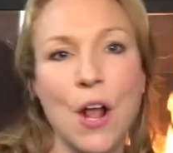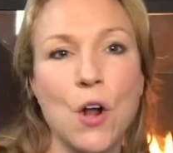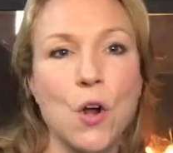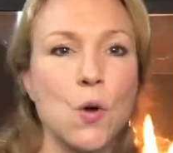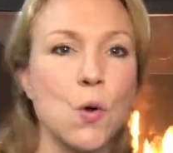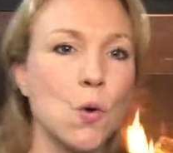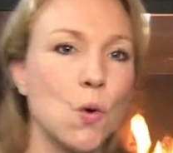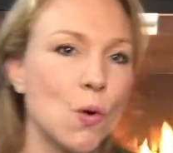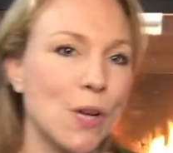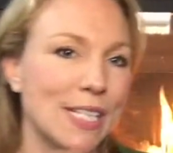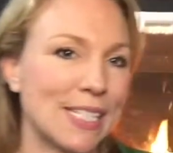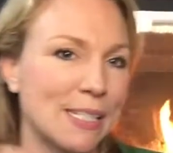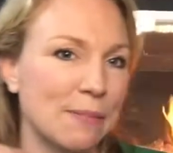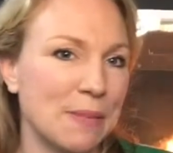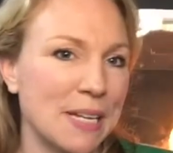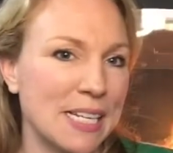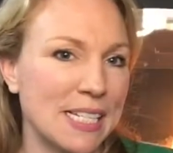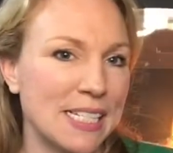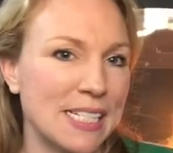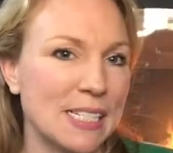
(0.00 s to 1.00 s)

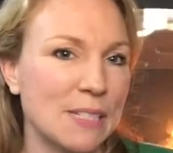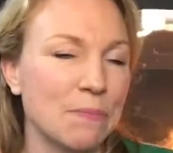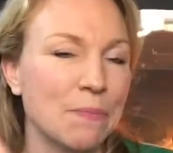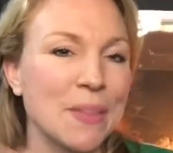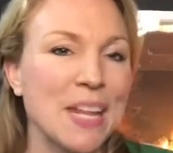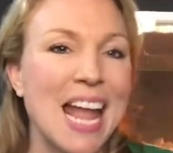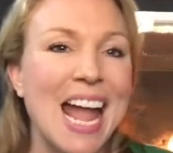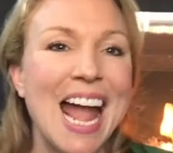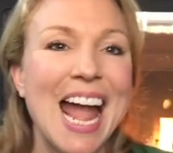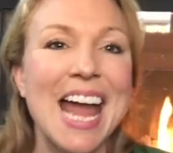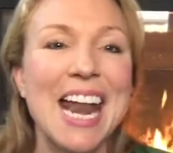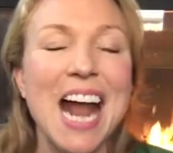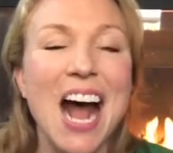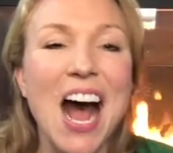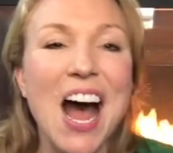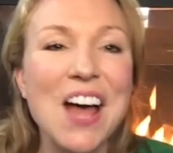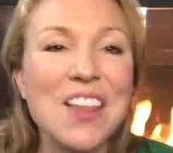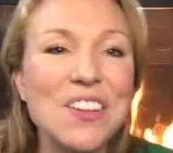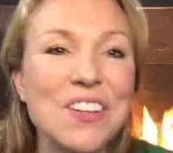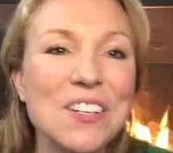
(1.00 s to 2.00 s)
Christmas. And
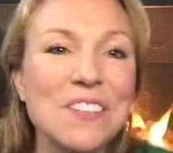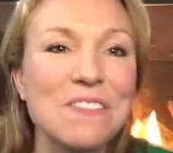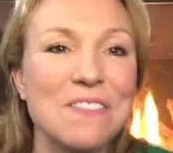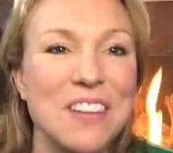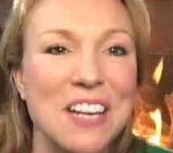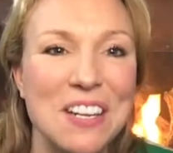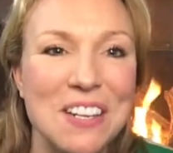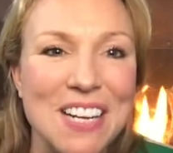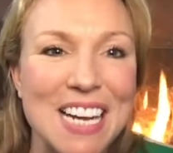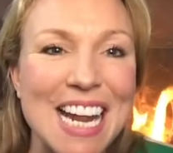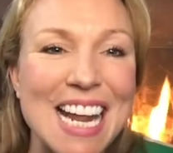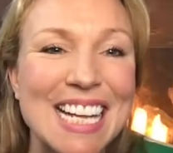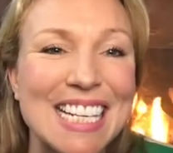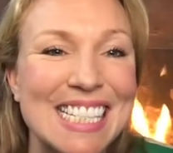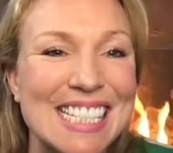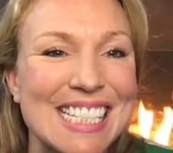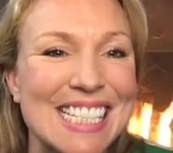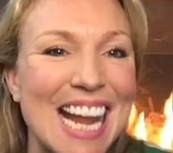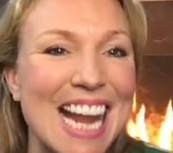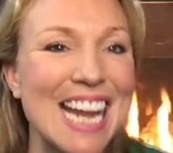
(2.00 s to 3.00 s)
other very
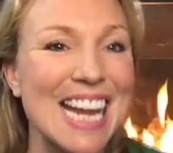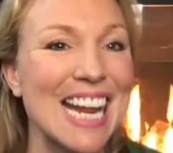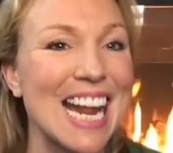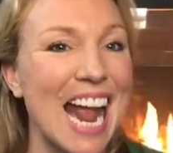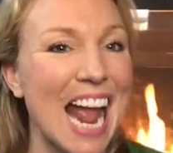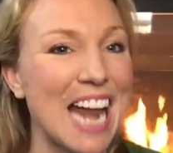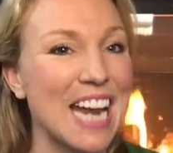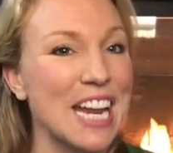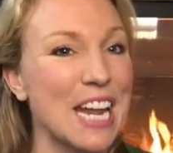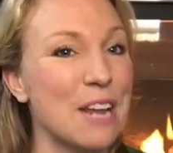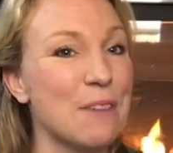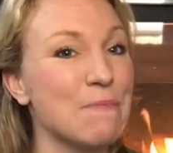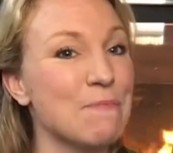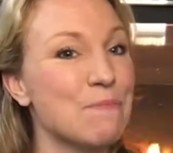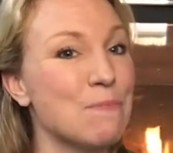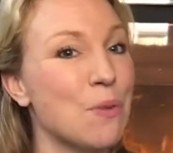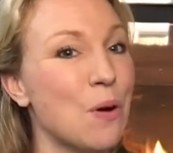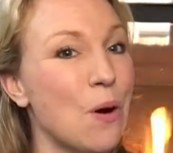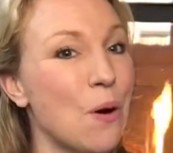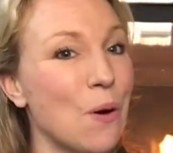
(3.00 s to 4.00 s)
exciting and
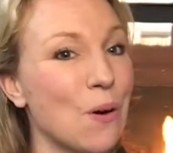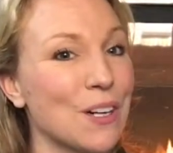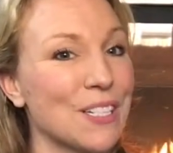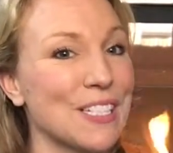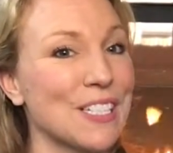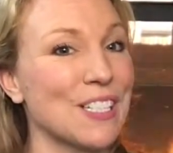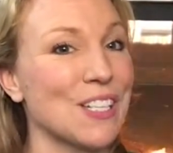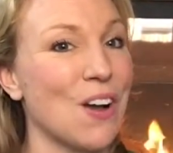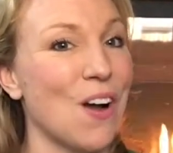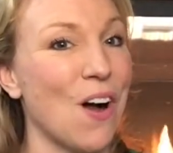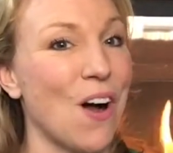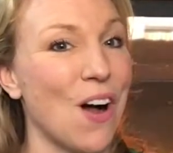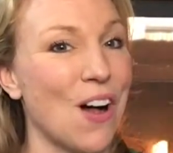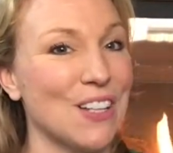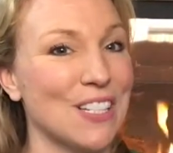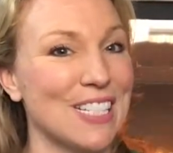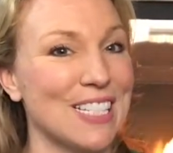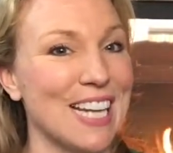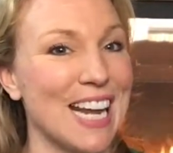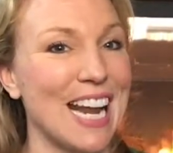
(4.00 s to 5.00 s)
important
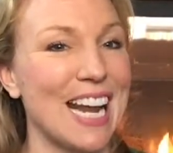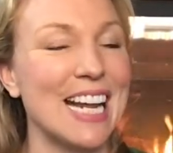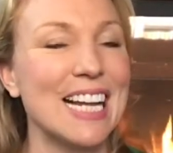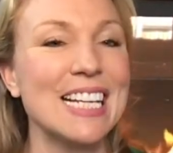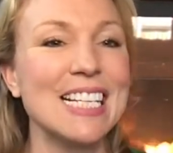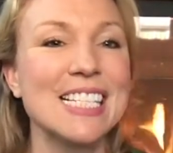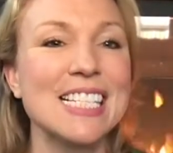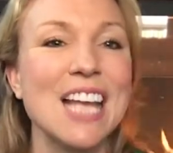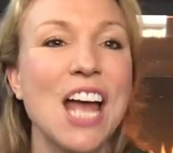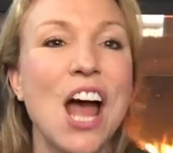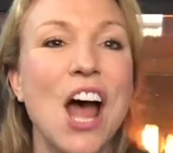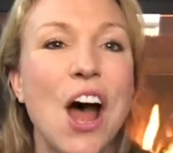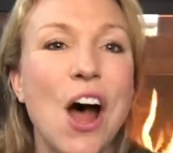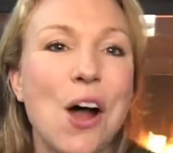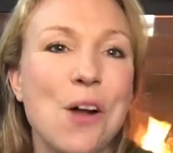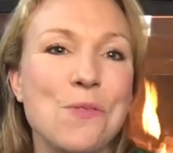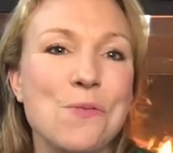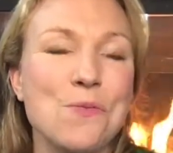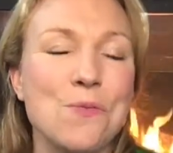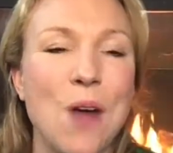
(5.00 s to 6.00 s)
holidays
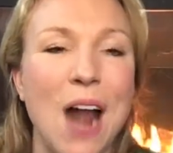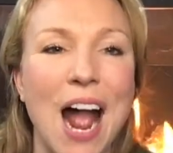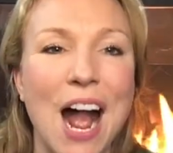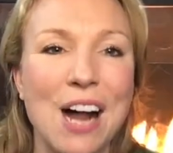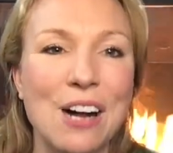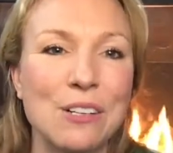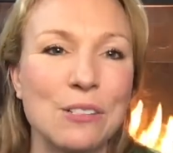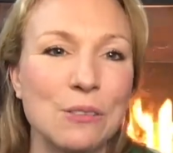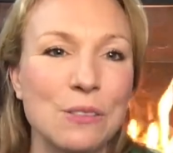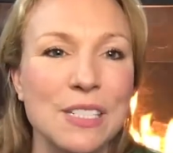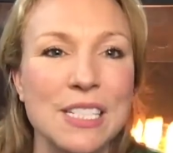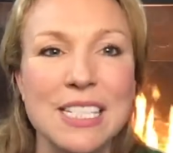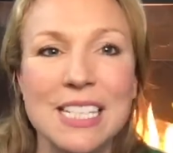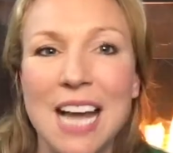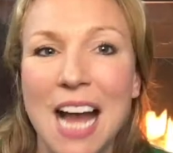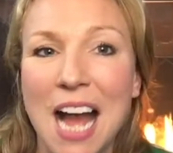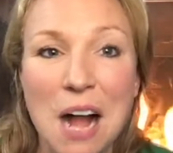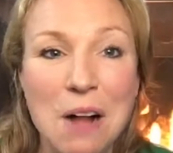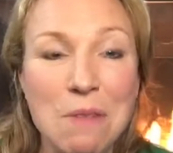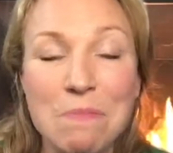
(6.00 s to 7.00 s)
around
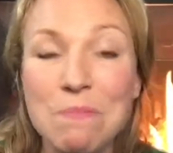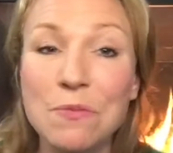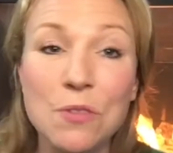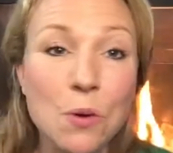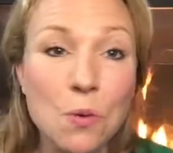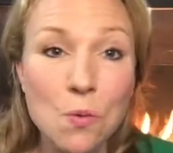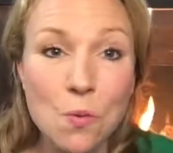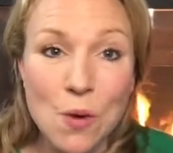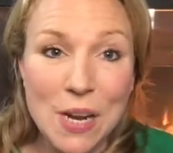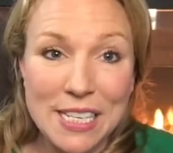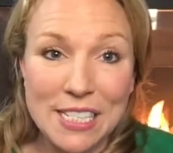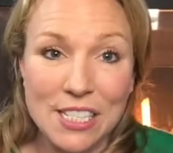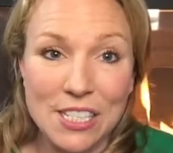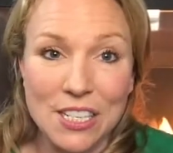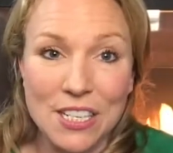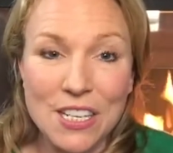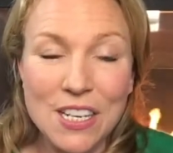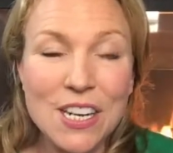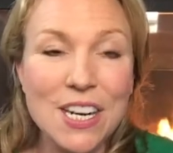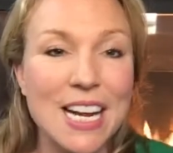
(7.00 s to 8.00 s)
the
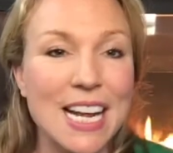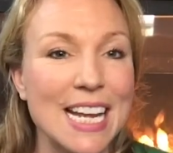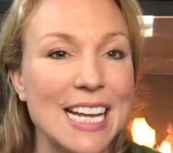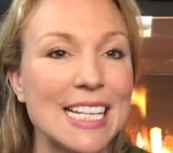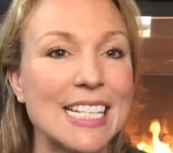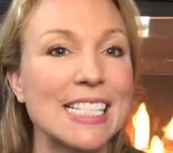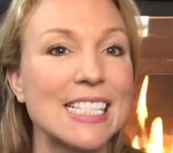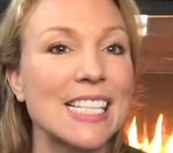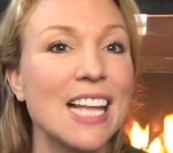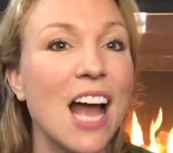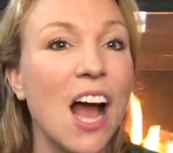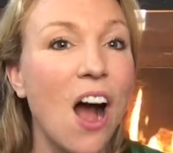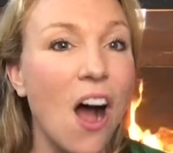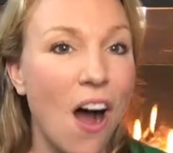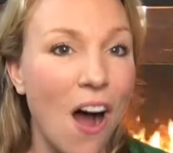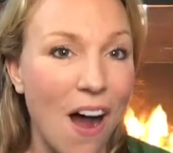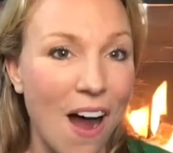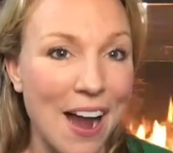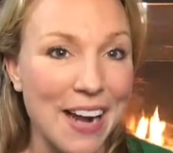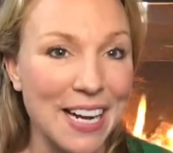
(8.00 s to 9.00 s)
winter is
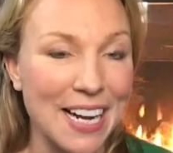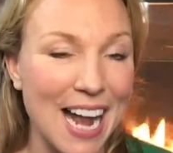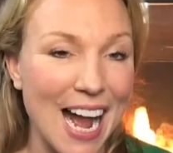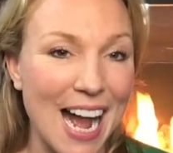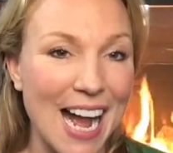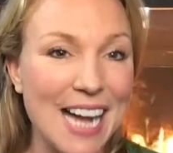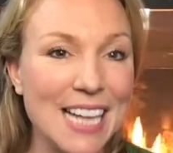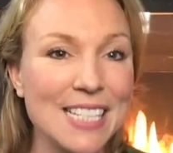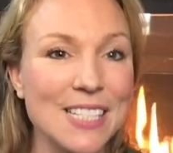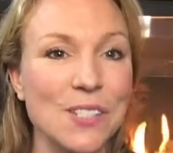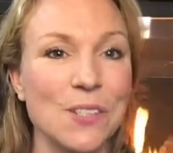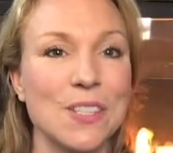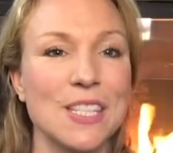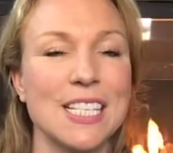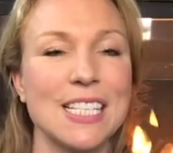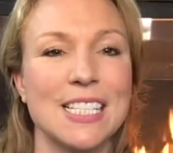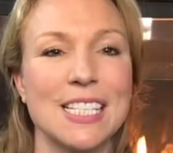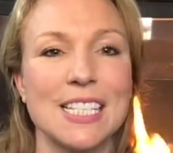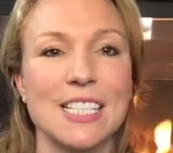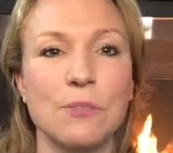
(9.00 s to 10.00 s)
Hanukkah. So
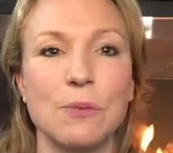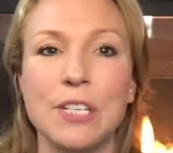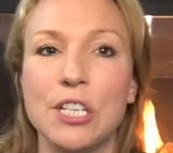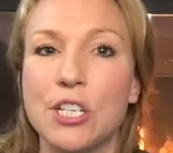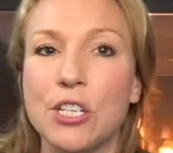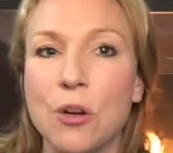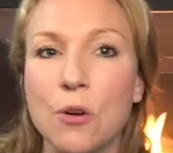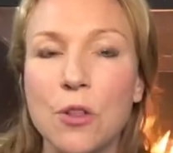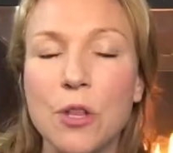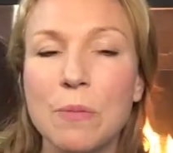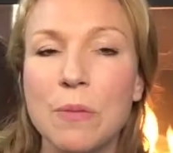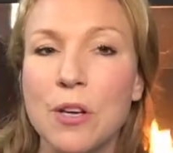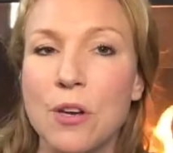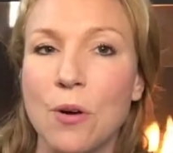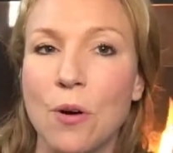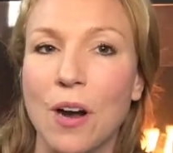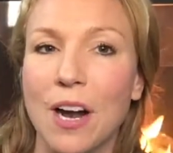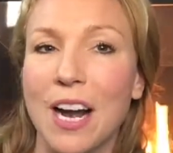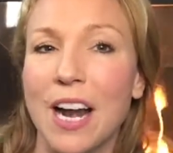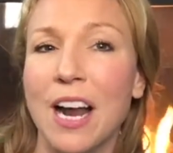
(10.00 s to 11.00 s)
this is, we show the
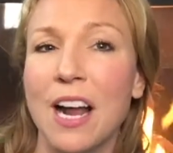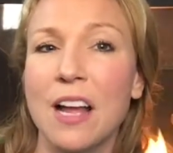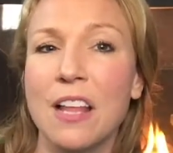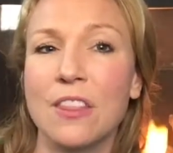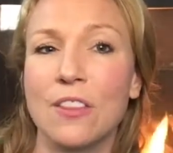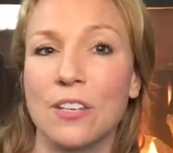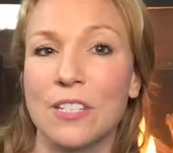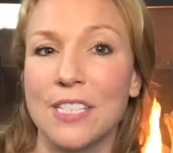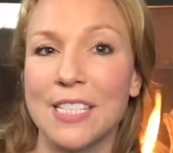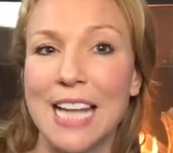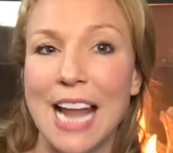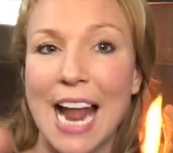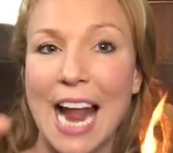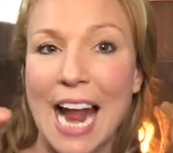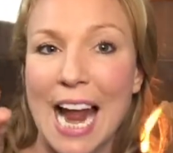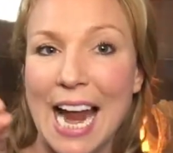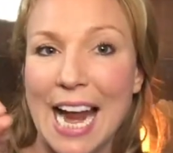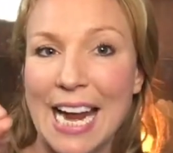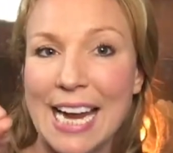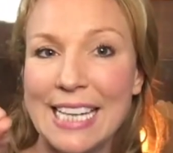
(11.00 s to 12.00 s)
menorah. There's
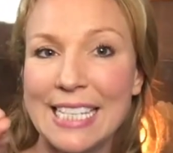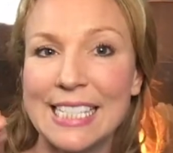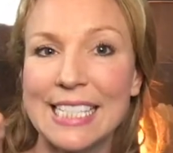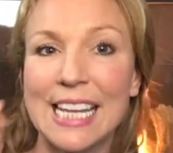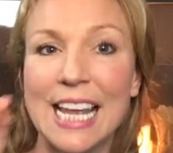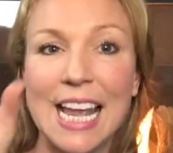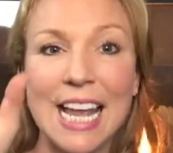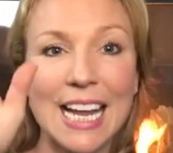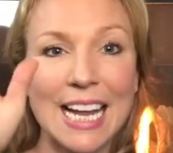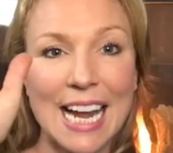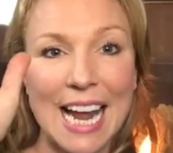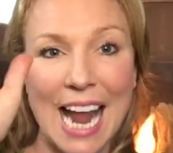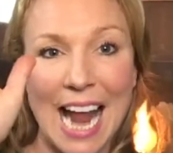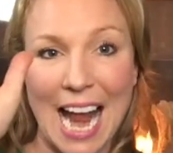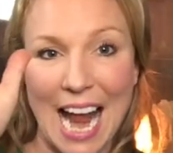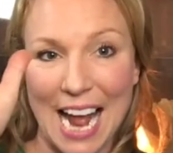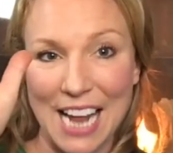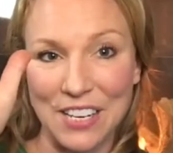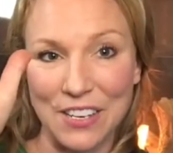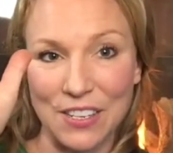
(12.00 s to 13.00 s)
8
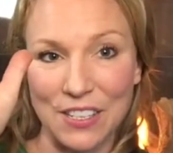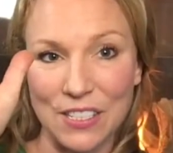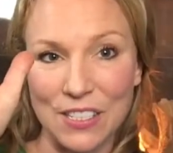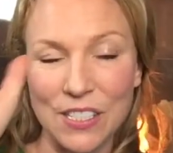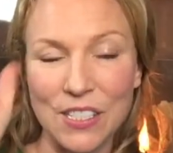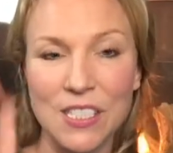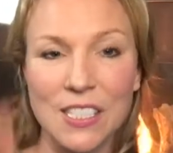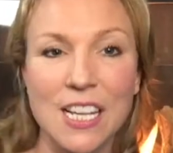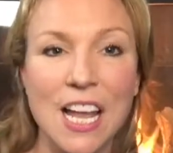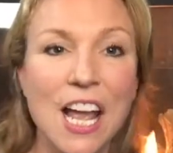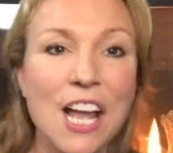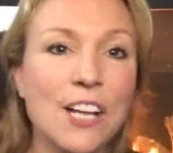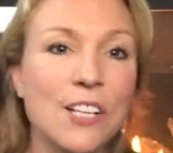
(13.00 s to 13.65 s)
candles.